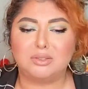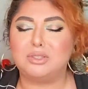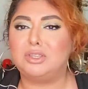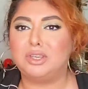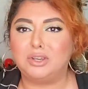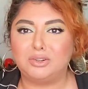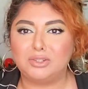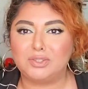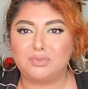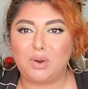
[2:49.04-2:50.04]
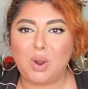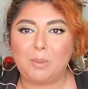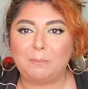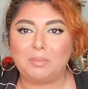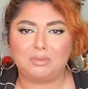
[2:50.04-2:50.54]
sneakers
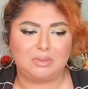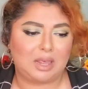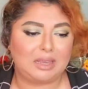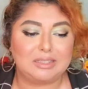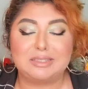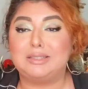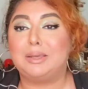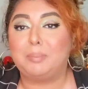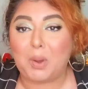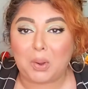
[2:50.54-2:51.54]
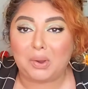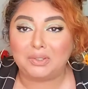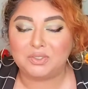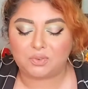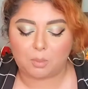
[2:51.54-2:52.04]
from like
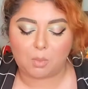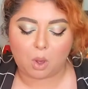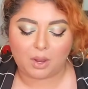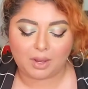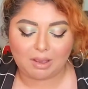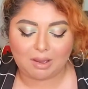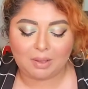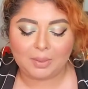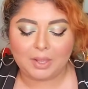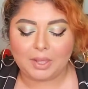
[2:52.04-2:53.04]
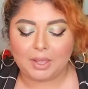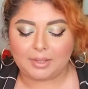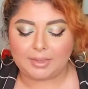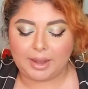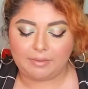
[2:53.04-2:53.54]
slip-ons from Nautica
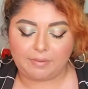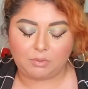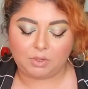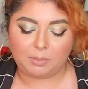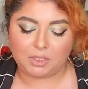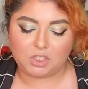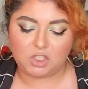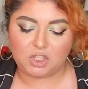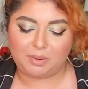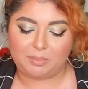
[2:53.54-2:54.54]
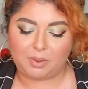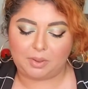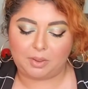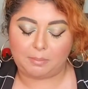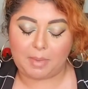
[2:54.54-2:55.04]
that I found in my T J
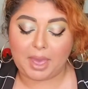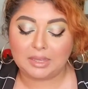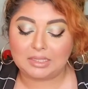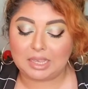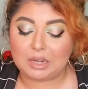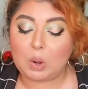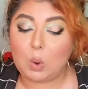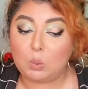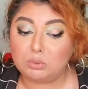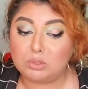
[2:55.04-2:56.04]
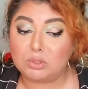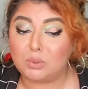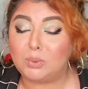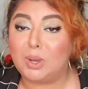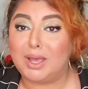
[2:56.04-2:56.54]
uh, Maxx, and
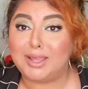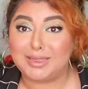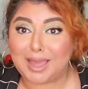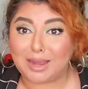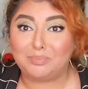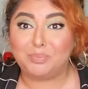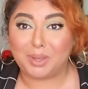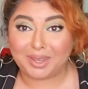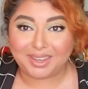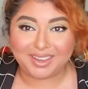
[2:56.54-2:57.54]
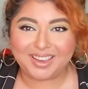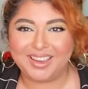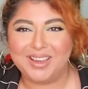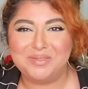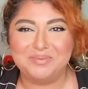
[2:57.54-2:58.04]
also that
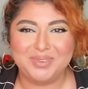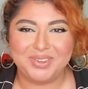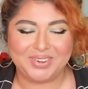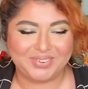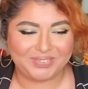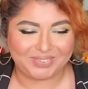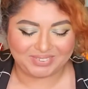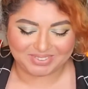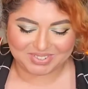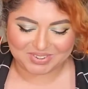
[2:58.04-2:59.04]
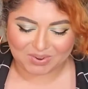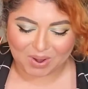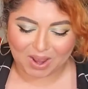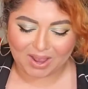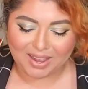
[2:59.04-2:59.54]
pink beautiful
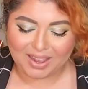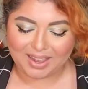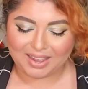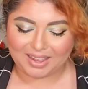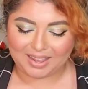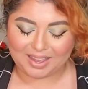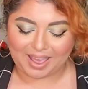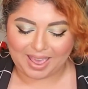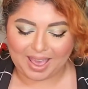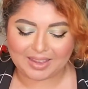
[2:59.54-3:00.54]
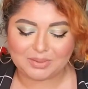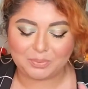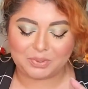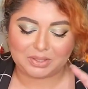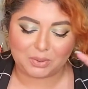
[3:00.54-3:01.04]
straw uh, hat
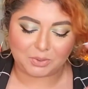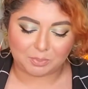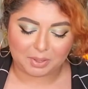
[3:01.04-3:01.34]
with those